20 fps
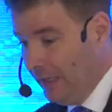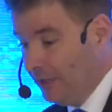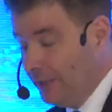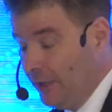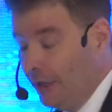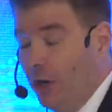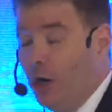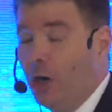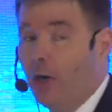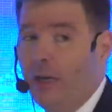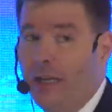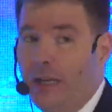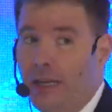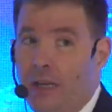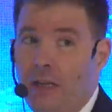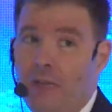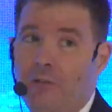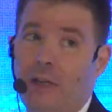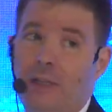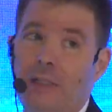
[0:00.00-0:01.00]
There are
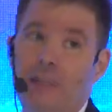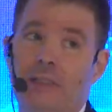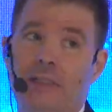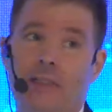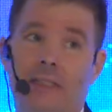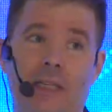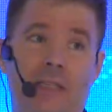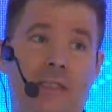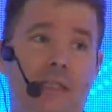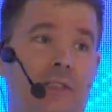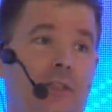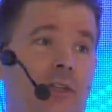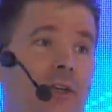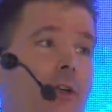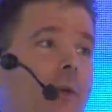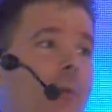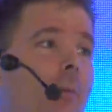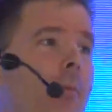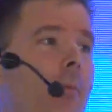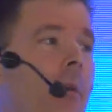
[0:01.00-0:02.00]
even
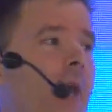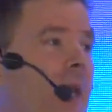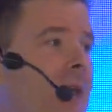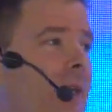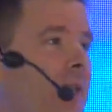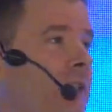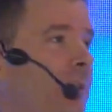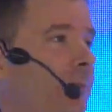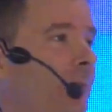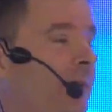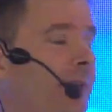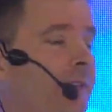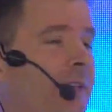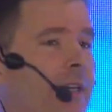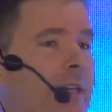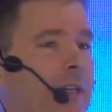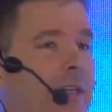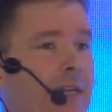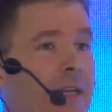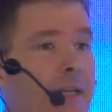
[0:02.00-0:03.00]
signature management
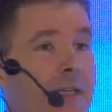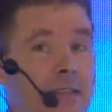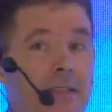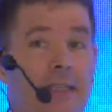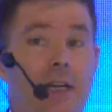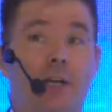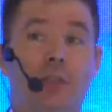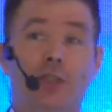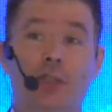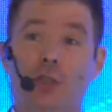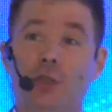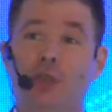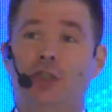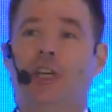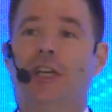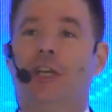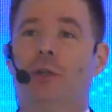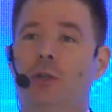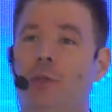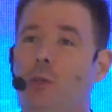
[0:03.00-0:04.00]
techniques that are so
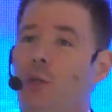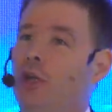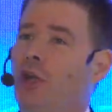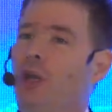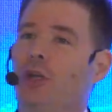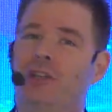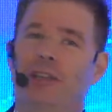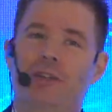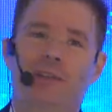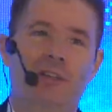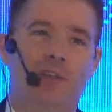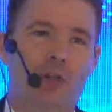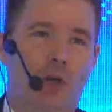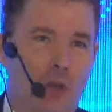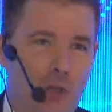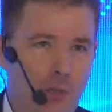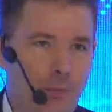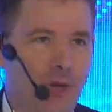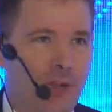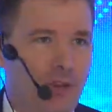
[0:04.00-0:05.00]
secret we can't even
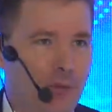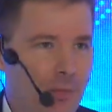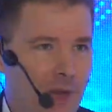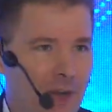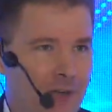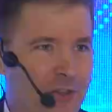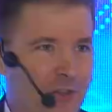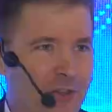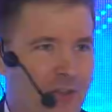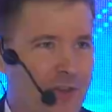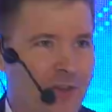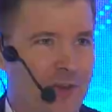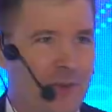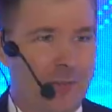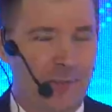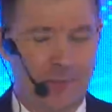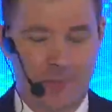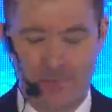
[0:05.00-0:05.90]
talk about them here today.